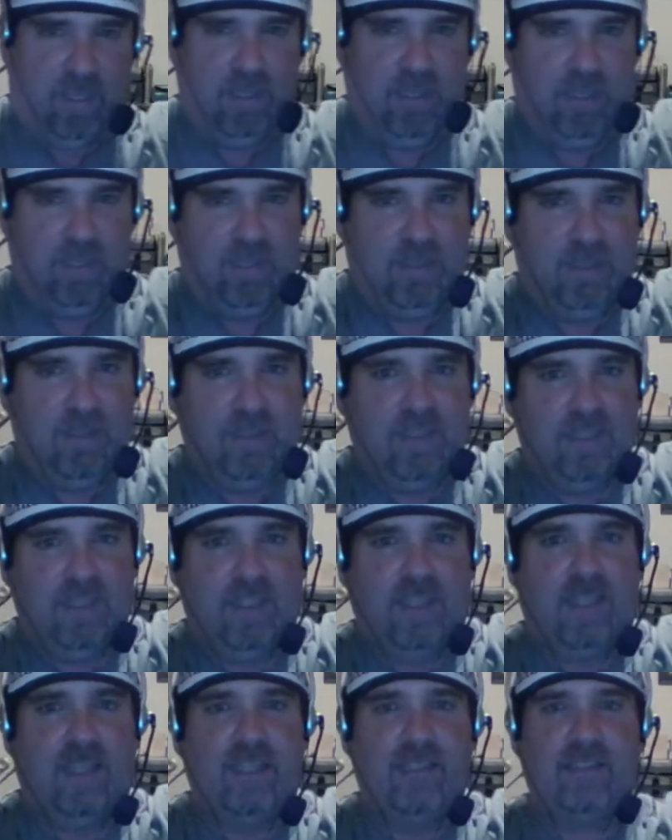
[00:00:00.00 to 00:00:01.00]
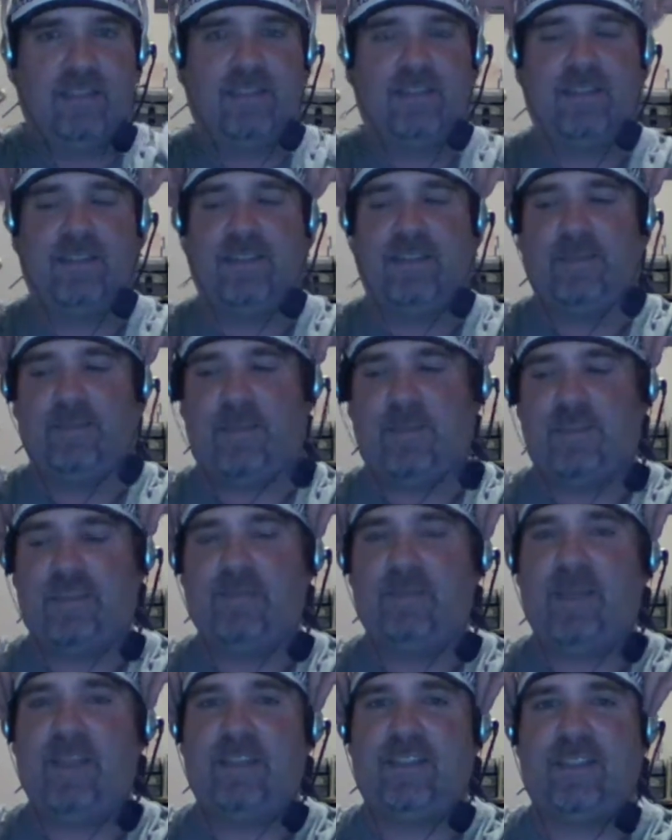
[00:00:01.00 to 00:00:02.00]
Yes, it is bike week.
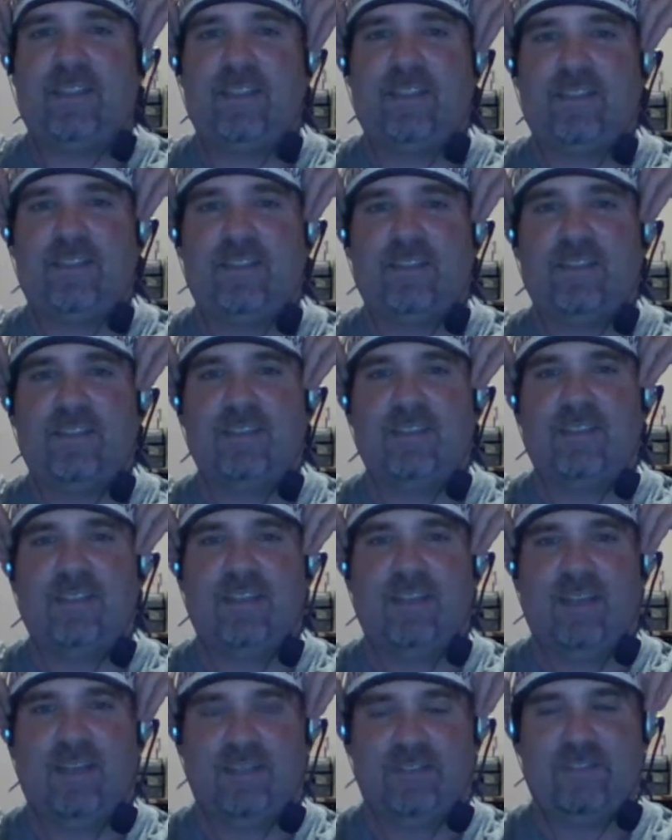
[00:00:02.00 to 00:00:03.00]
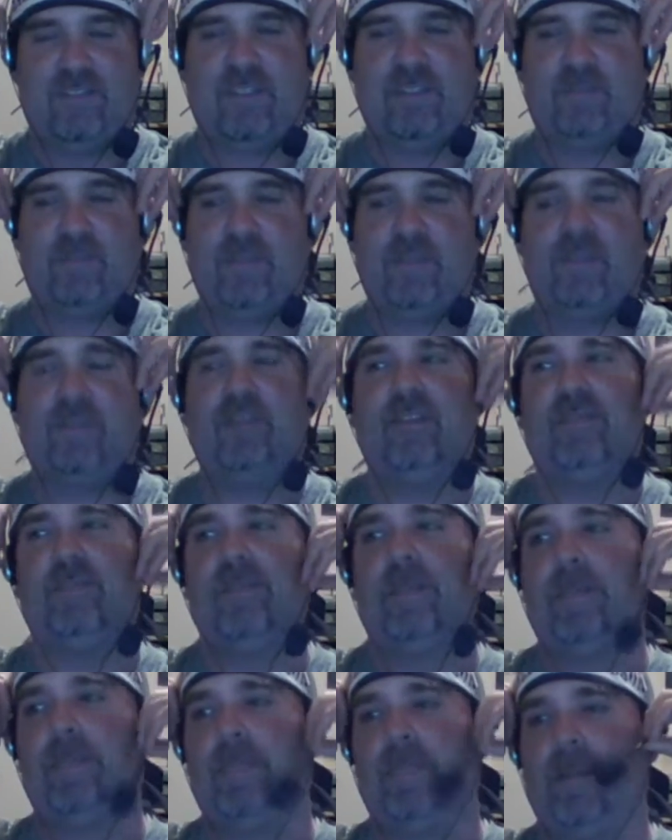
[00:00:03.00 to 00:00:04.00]
And I somehow did manage to get this
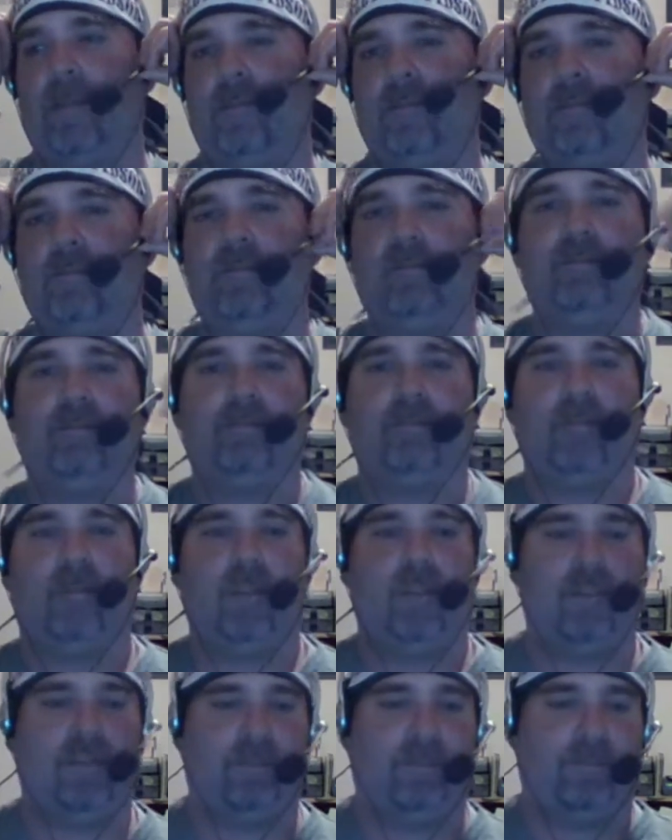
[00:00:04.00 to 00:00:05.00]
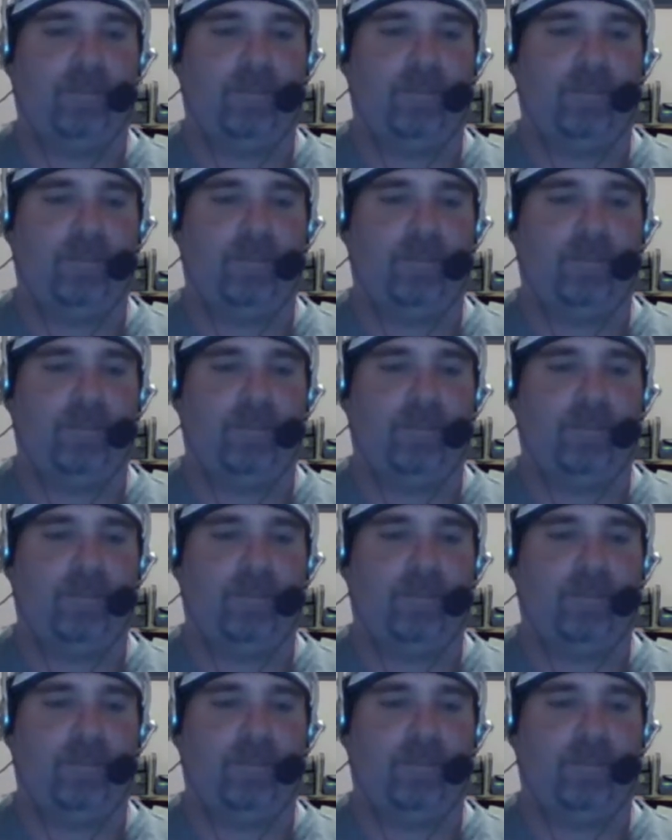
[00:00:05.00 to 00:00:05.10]
on, so that's pretty cool.